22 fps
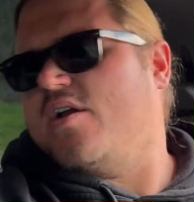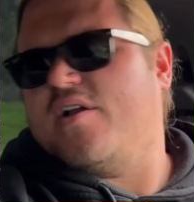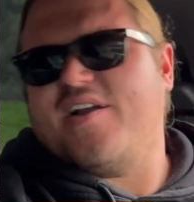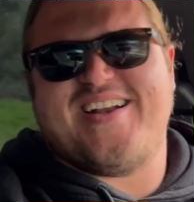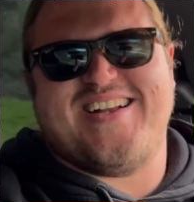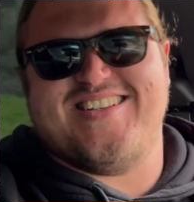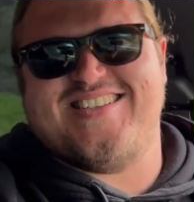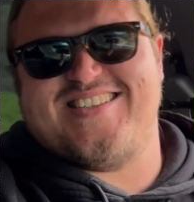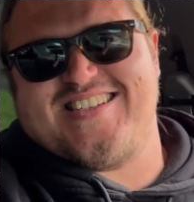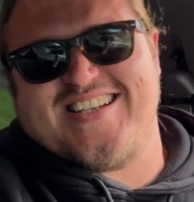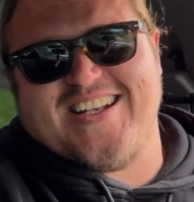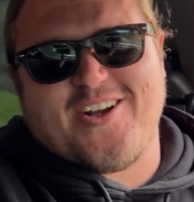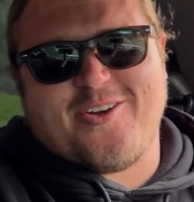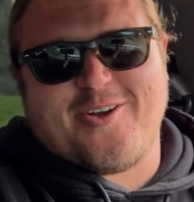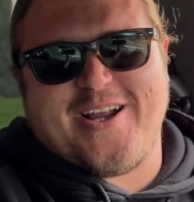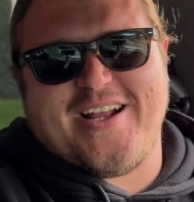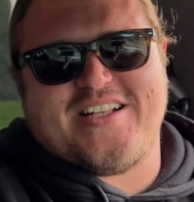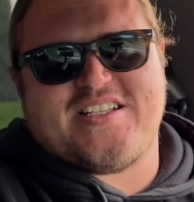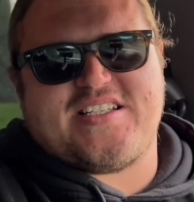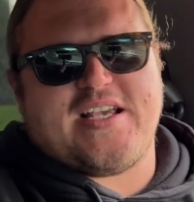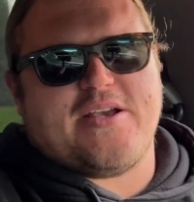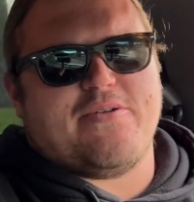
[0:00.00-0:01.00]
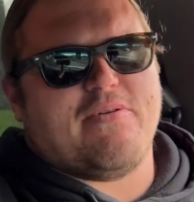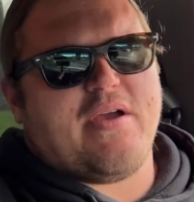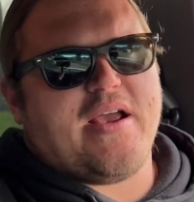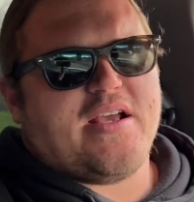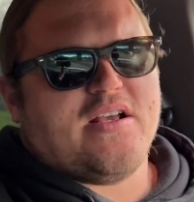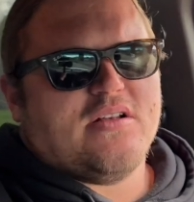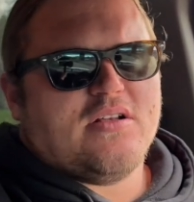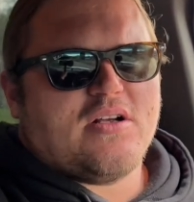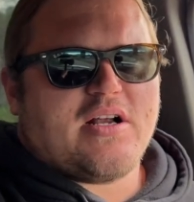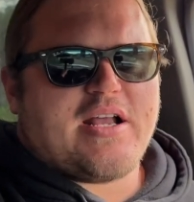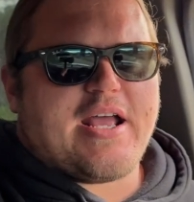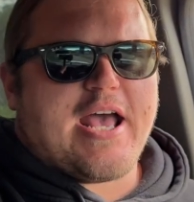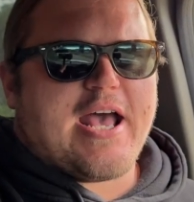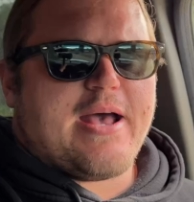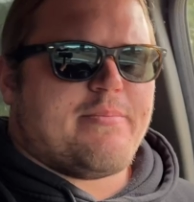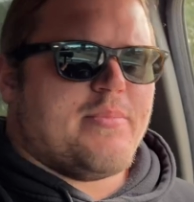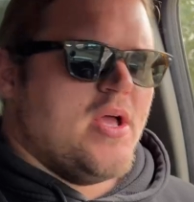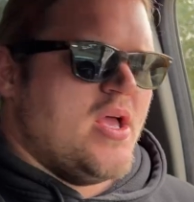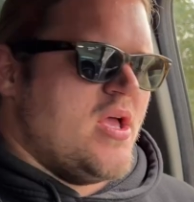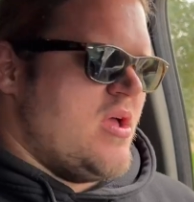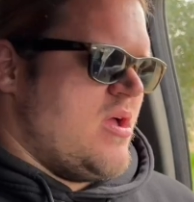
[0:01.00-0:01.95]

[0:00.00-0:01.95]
considering it's a regular cab.